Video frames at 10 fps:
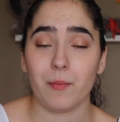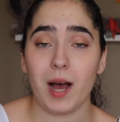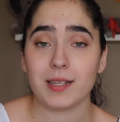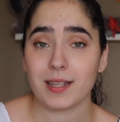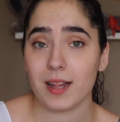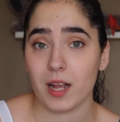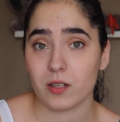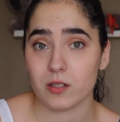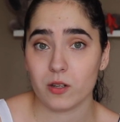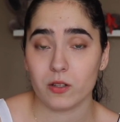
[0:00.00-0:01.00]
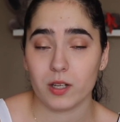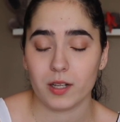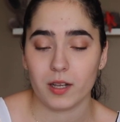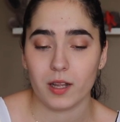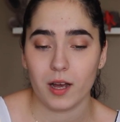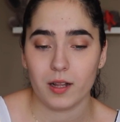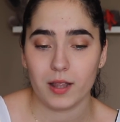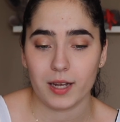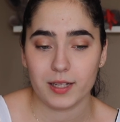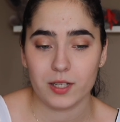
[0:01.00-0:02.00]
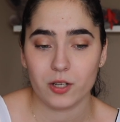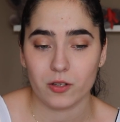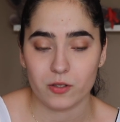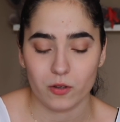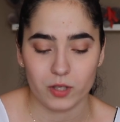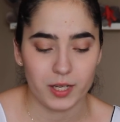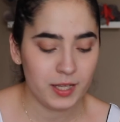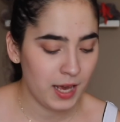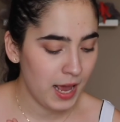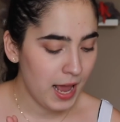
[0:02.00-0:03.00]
asked the lactation consultant,